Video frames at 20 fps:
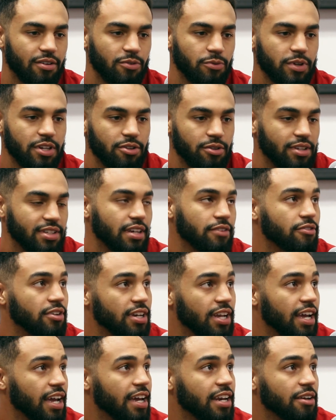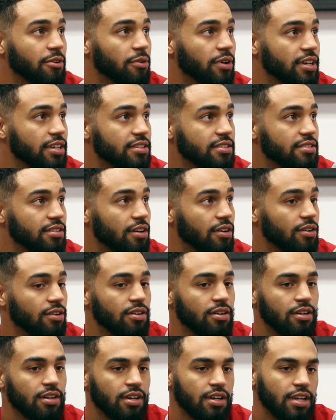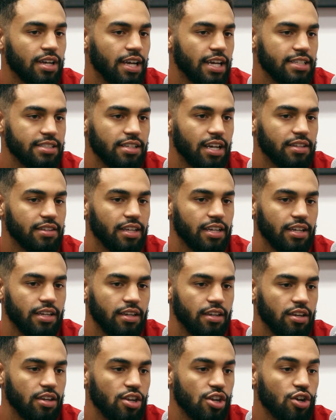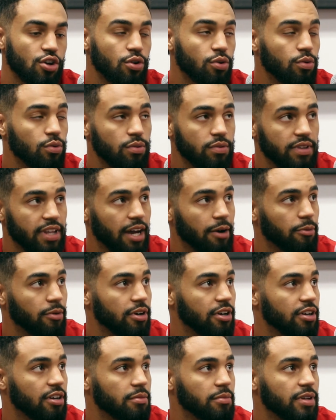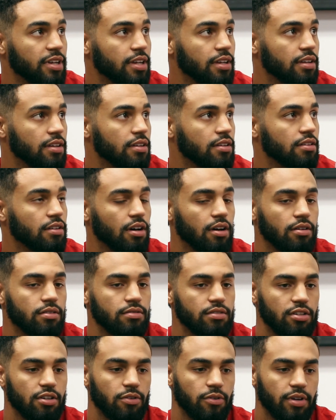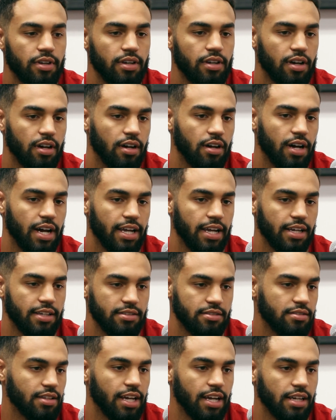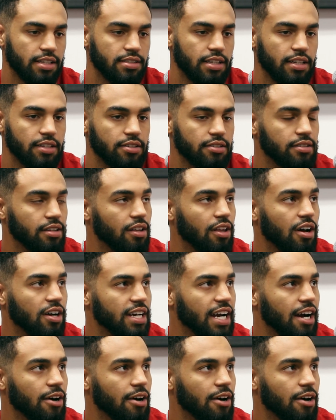we do this every day anyways. So it's nothing new that we're going to be, you know, doing. I guess, like I said, just the long